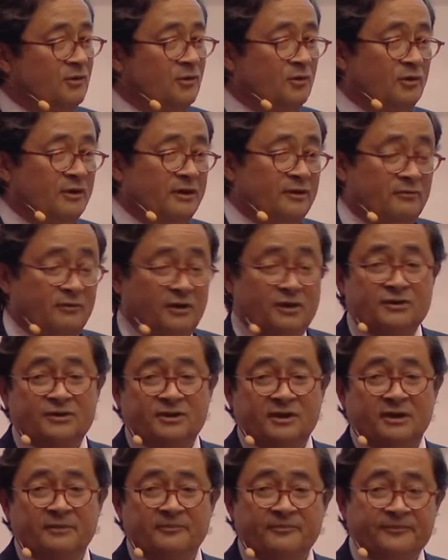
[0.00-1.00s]
or in
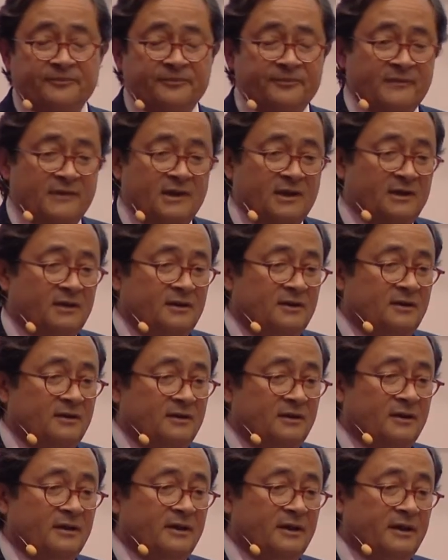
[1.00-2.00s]
Russia,
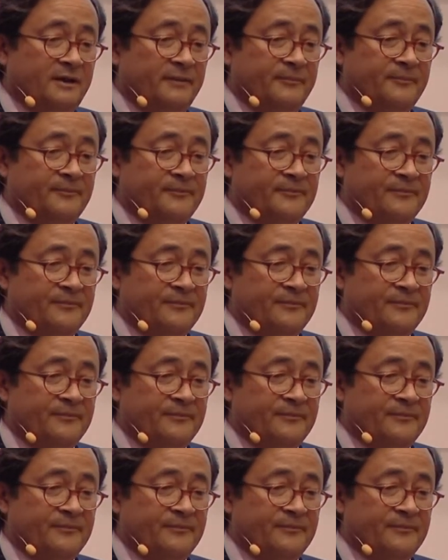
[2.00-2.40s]
uh,